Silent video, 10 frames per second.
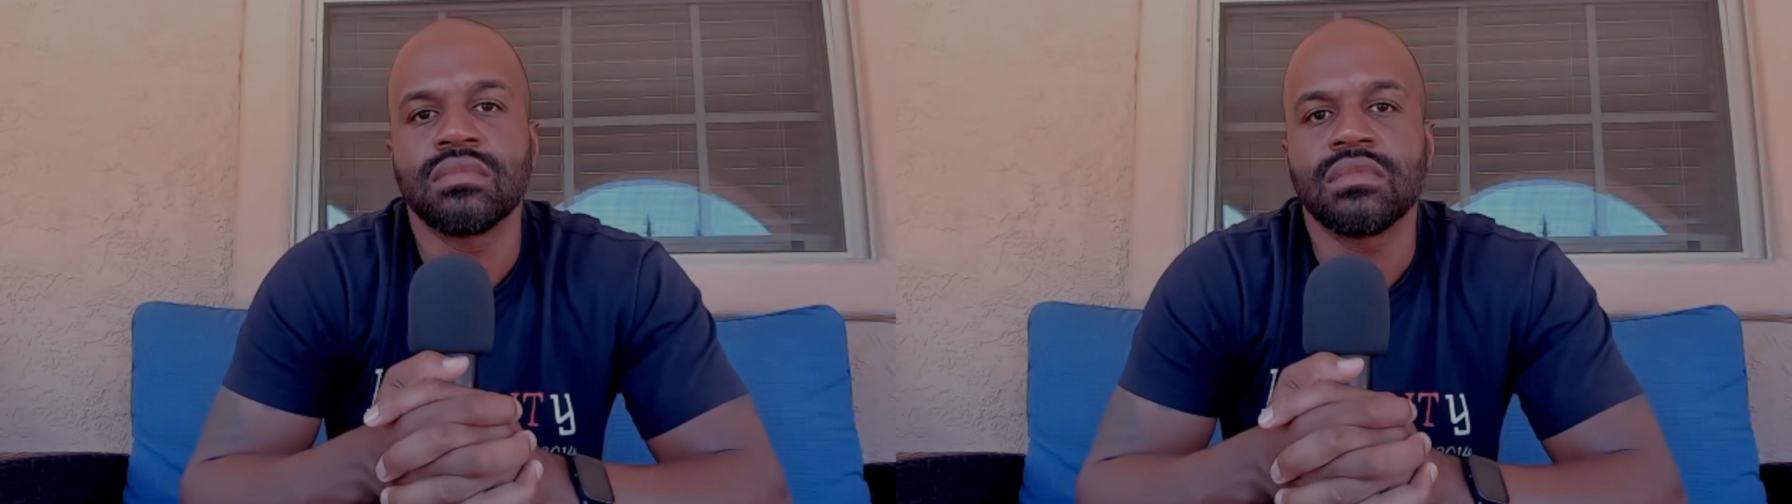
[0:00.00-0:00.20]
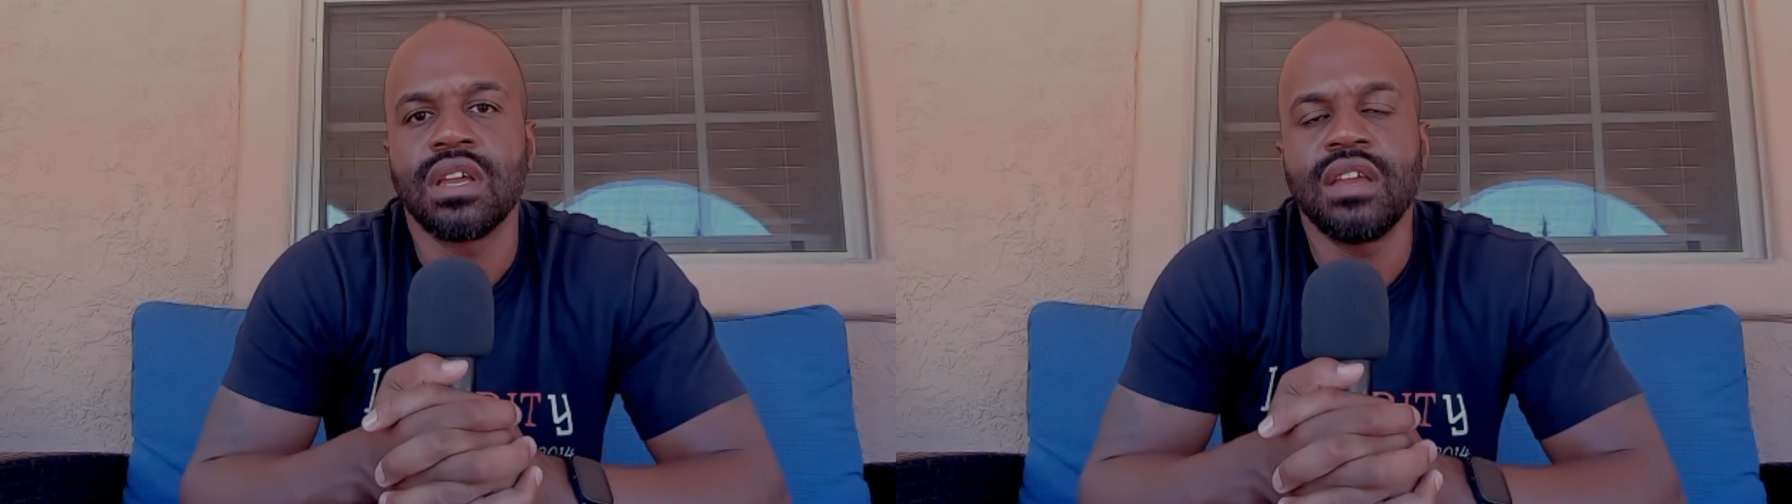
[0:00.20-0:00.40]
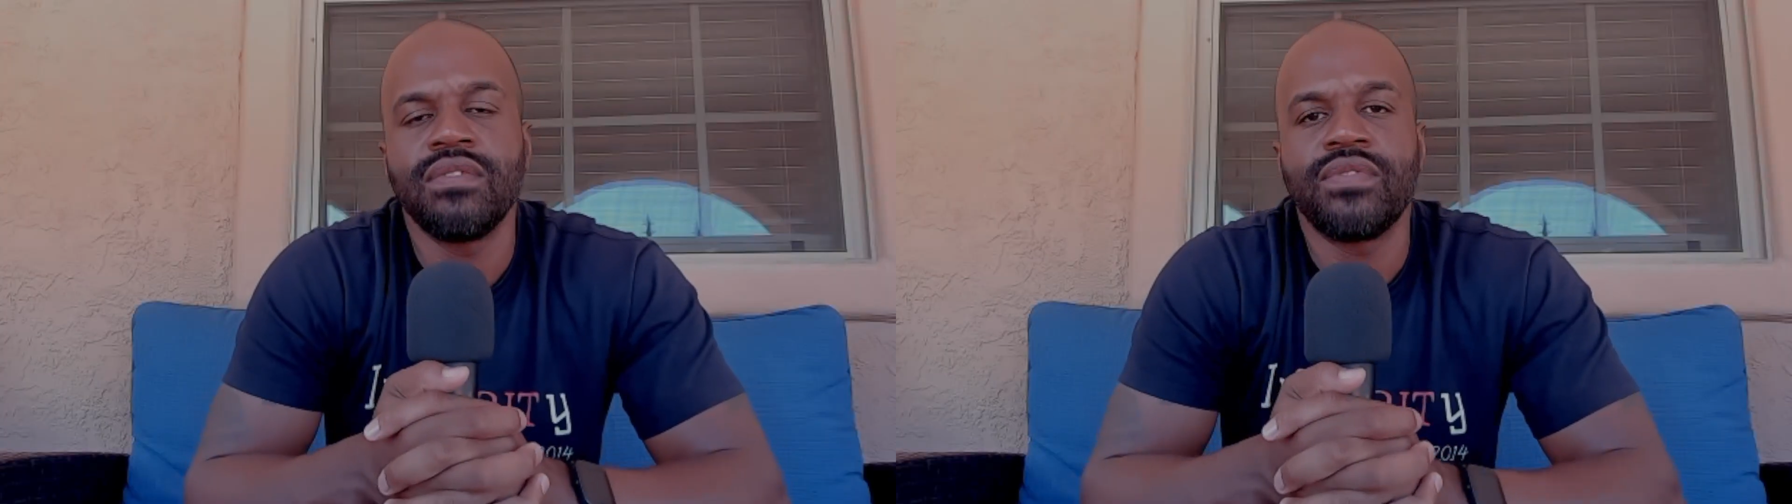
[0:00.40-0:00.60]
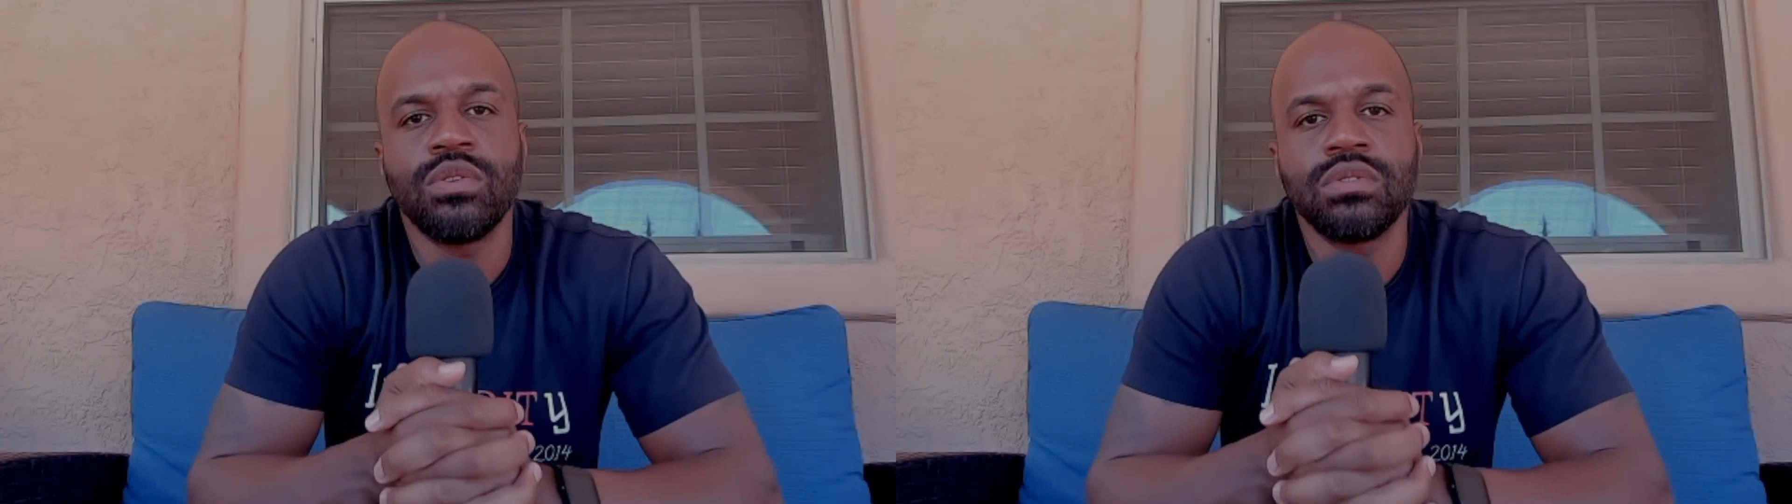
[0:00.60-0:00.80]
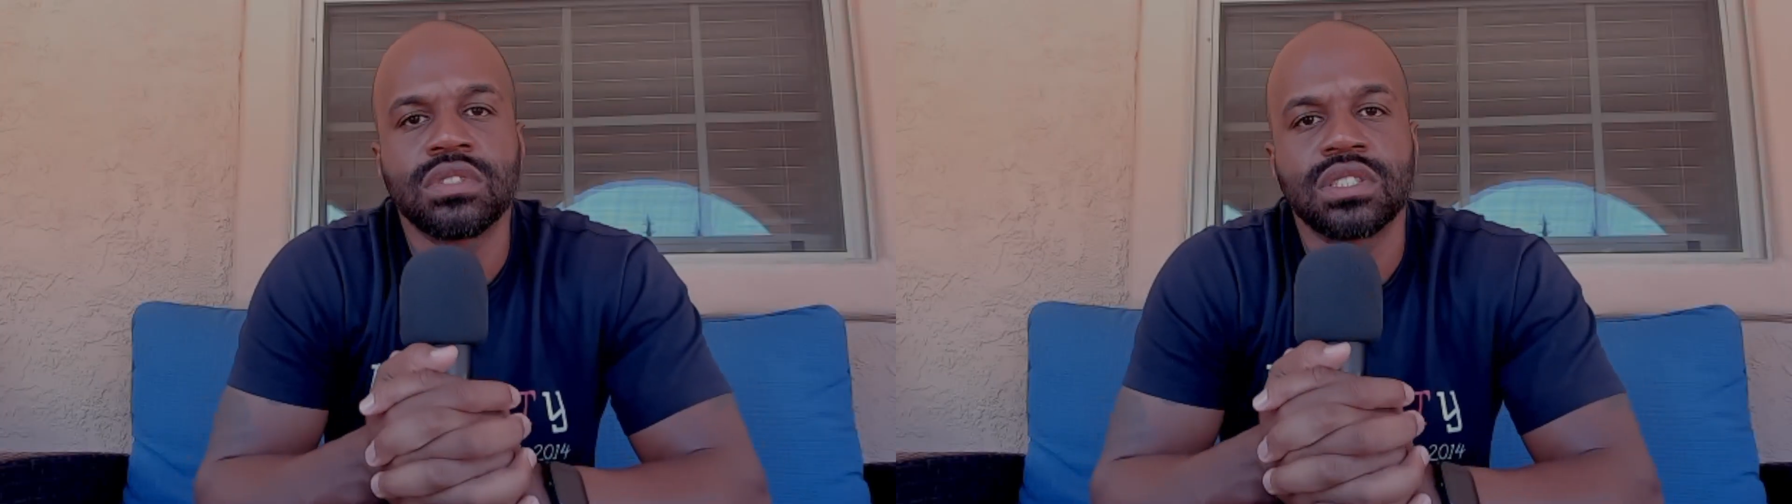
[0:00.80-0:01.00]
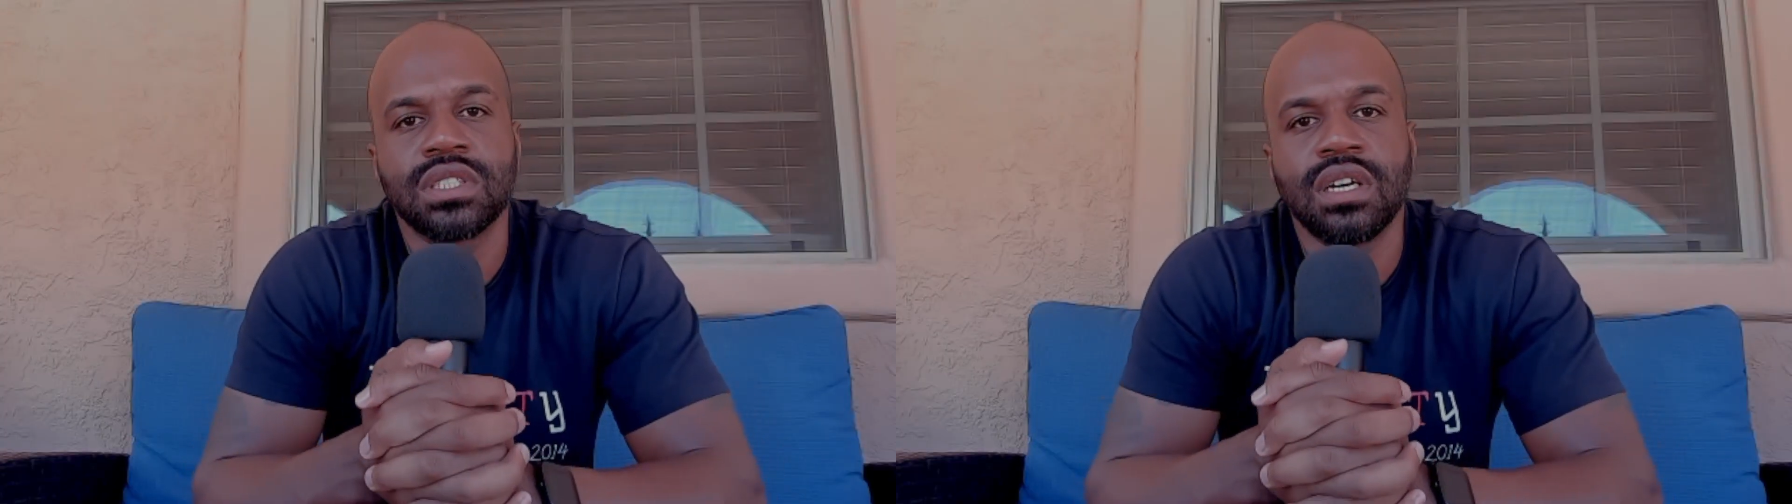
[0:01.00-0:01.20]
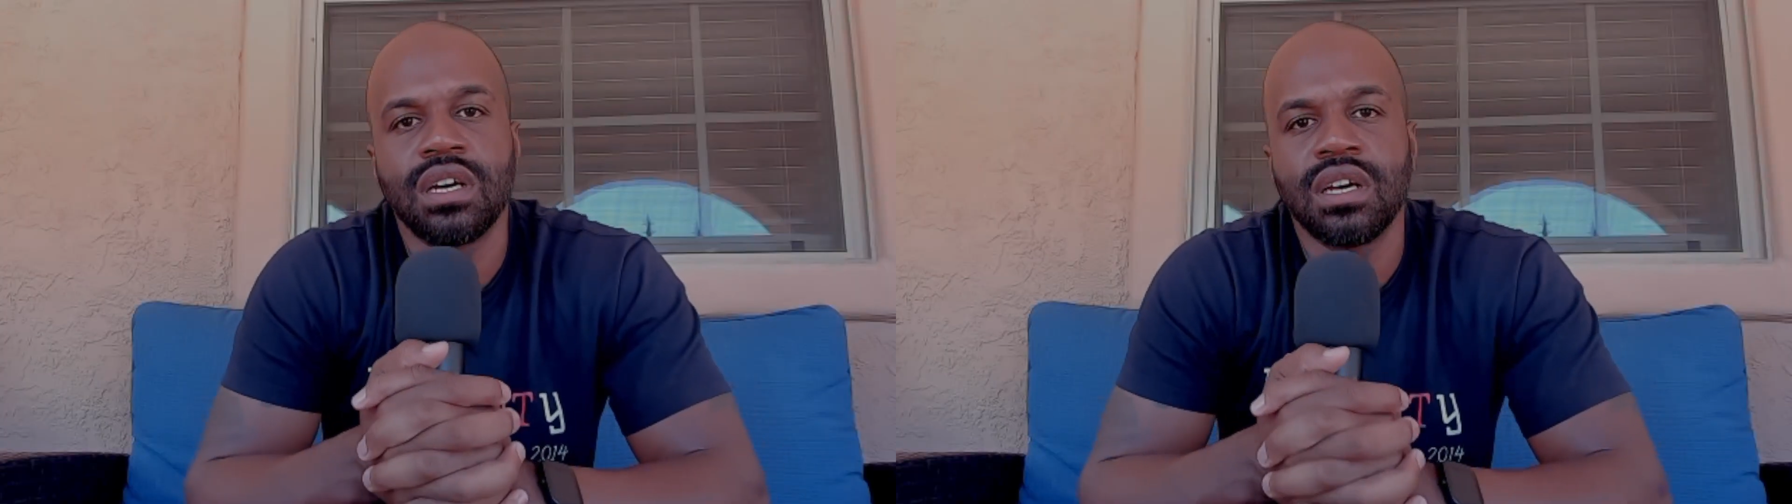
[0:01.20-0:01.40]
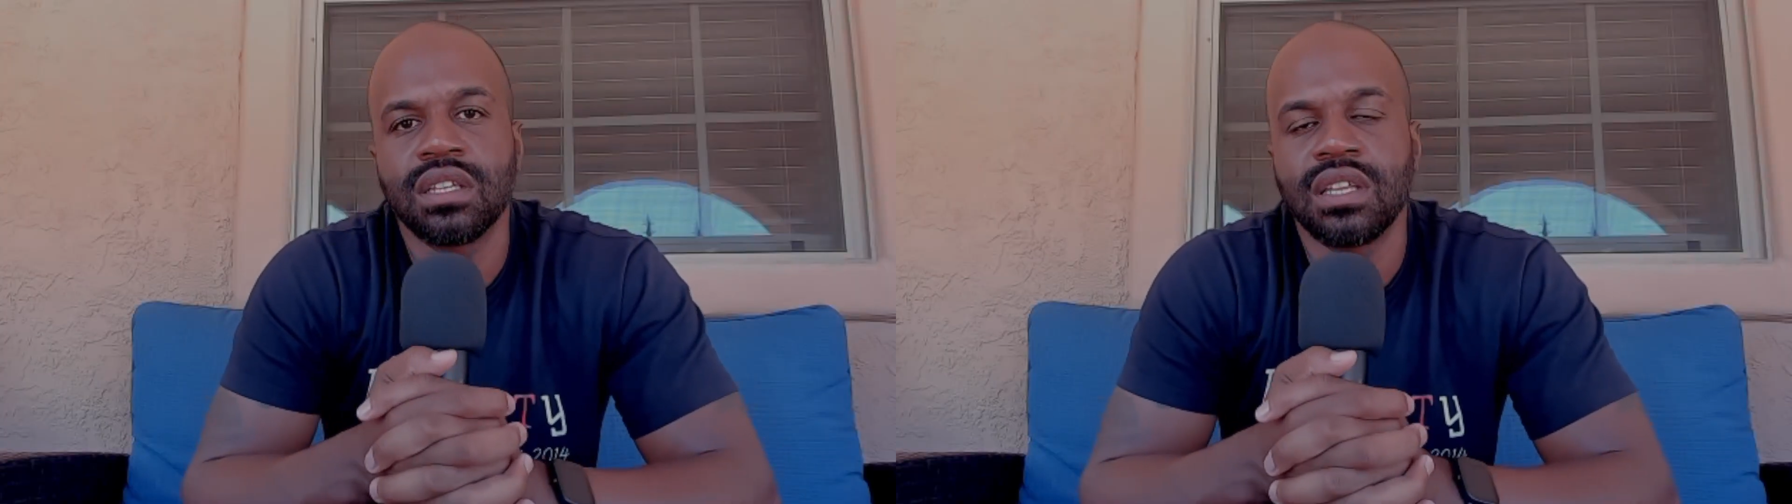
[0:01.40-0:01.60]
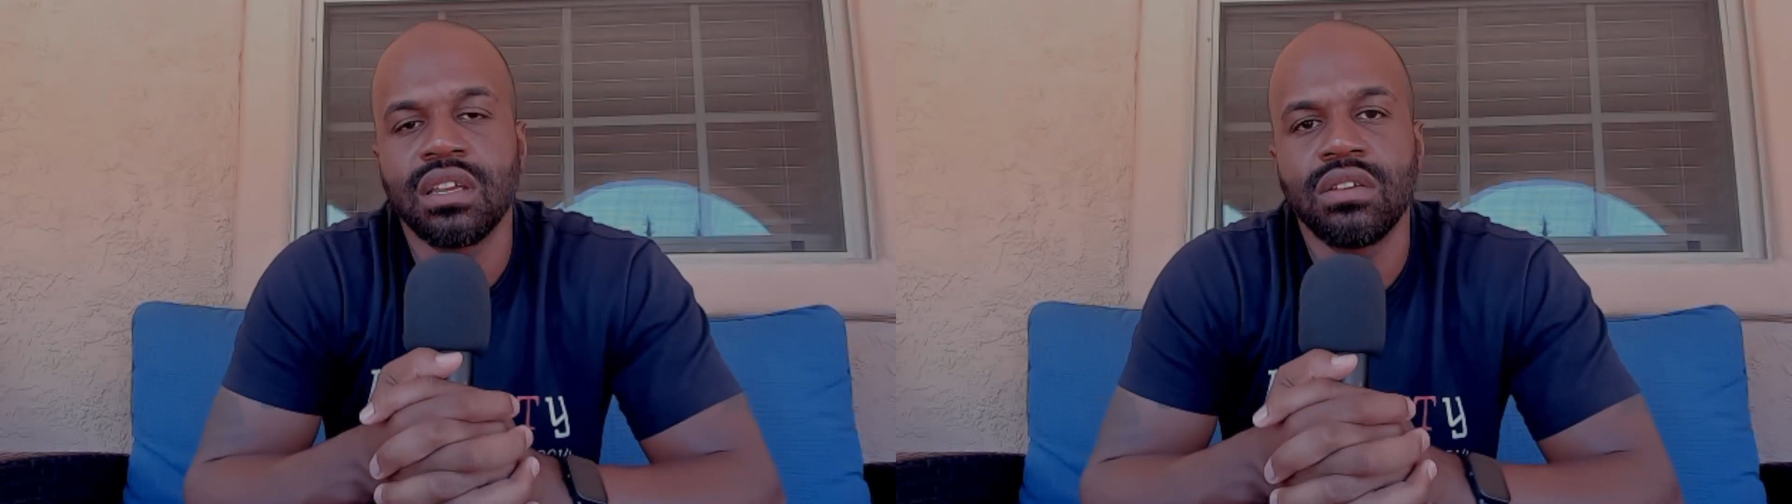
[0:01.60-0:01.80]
Hey folks, thank